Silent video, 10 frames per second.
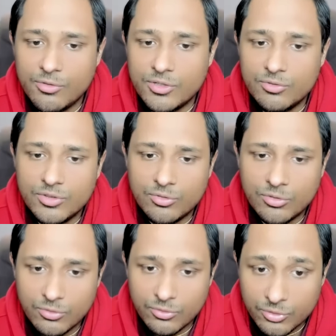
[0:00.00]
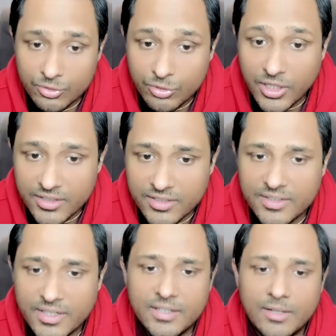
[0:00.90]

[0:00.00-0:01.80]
which we should, should understand.